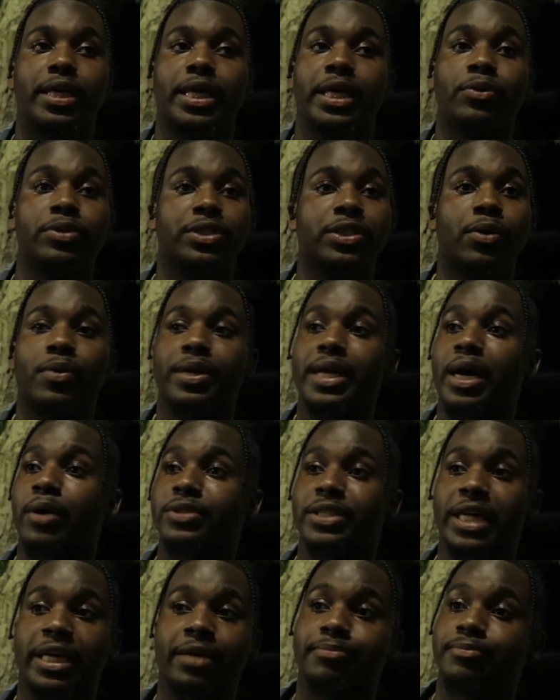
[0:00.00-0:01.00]
he was someone that
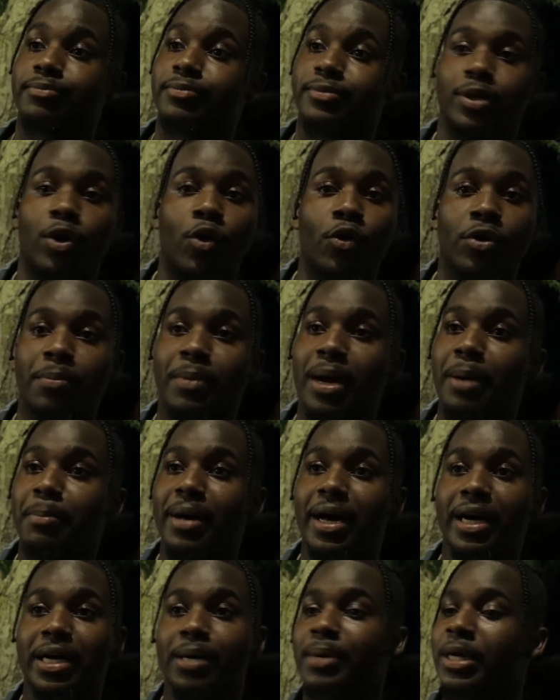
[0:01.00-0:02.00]
was like holding my
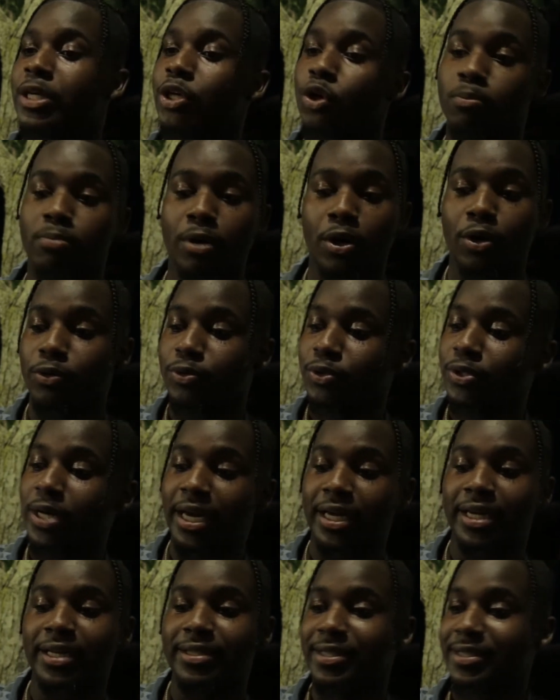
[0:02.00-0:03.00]
back up, like, yo, bro, you
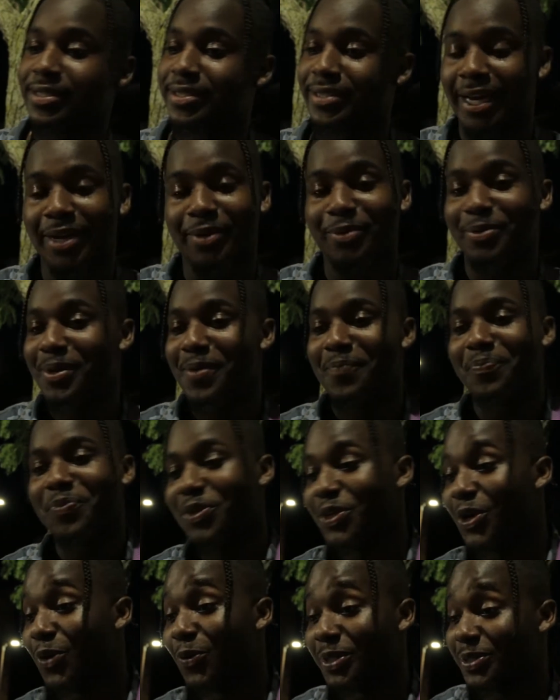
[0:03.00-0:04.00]
gotta get this, like,
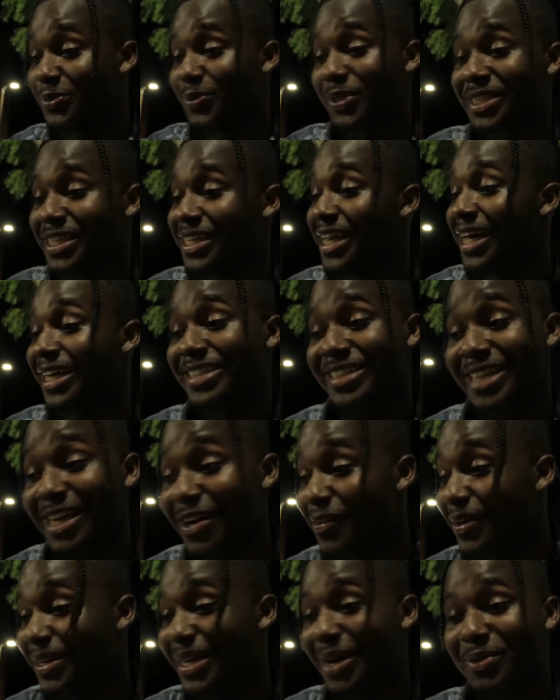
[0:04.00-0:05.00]
yo, what's the next
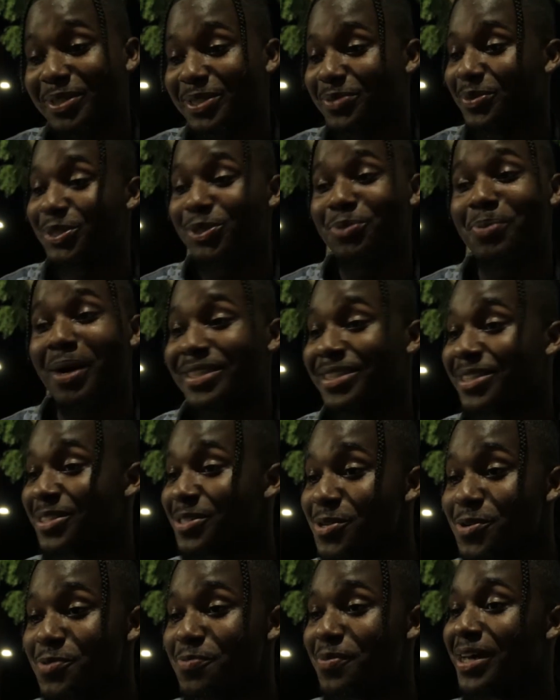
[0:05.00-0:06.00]
lyric? Like, what you about to
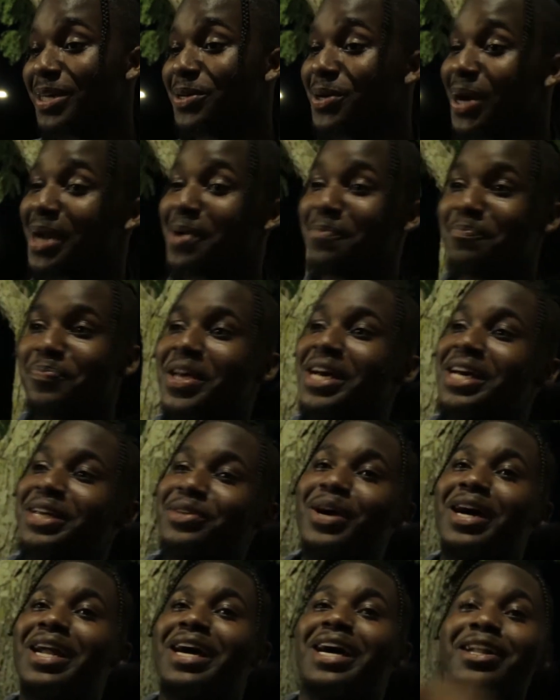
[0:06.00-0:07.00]
do, man?
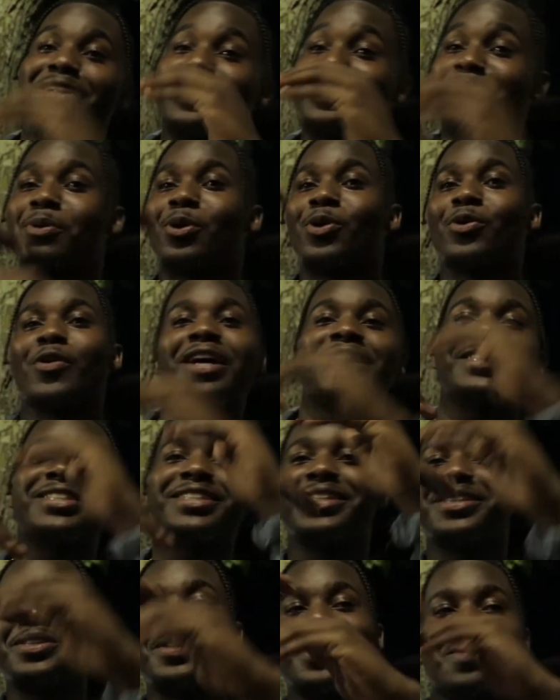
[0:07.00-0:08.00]
It's
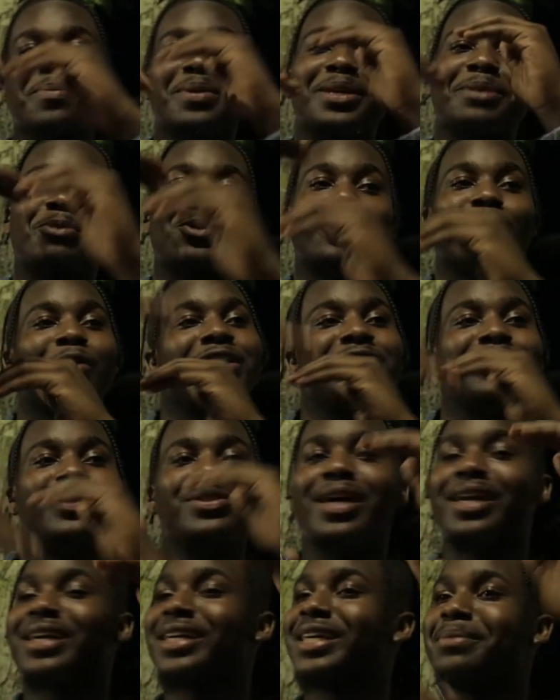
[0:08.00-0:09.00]
progression, you know what I mean? Progression, you
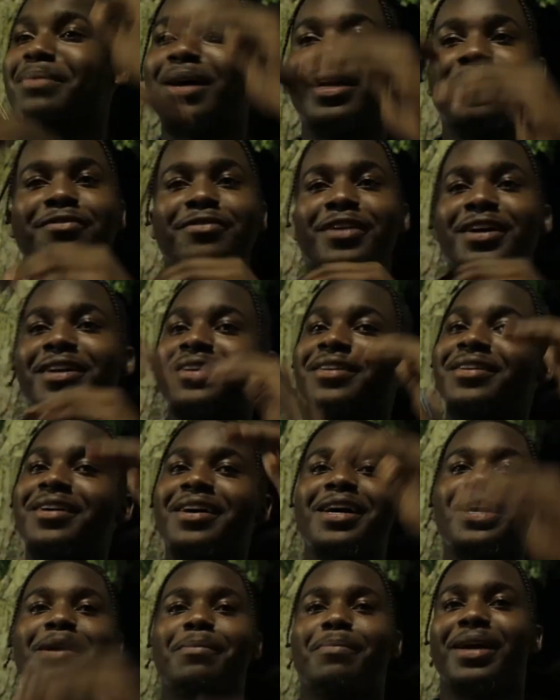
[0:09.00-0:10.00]
gotta keep elevating,
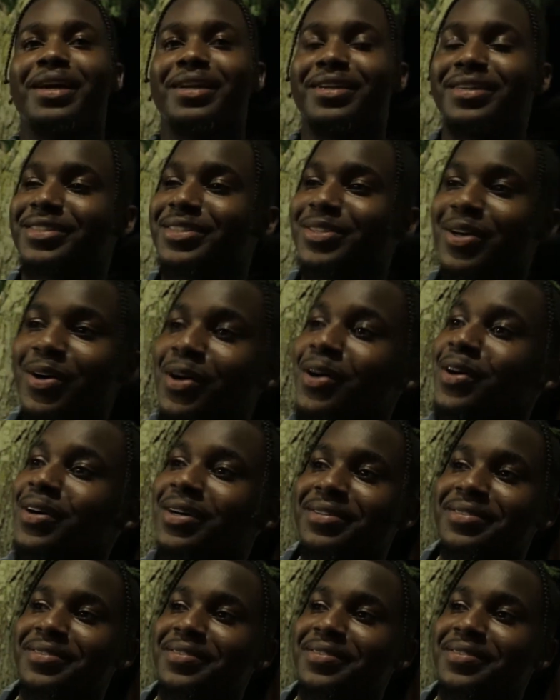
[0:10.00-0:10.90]
making the song,